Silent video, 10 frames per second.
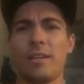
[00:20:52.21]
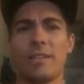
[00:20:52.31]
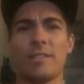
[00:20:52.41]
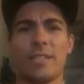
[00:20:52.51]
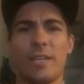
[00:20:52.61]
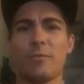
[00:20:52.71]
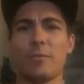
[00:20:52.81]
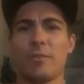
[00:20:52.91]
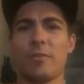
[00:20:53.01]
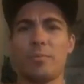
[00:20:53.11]
I'd say we're
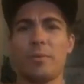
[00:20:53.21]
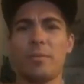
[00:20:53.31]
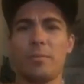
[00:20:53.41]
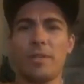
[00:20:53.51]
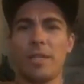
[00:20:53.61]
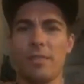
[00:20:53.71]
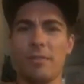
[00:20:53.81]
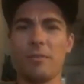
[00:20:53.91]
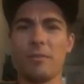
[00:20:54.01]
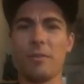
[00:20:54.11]
creeping up on that
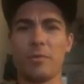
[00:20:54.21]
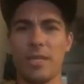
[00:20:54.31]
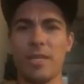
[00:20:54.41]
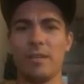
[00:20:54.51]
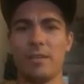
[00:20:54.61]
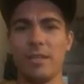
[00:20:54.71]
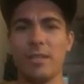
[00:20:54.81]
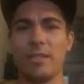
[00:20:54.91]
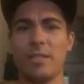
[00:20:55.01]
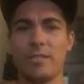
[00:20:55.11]
30%
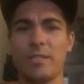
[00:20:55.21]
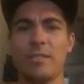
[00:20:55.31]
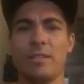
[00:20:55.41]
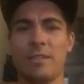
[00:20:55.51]
at least.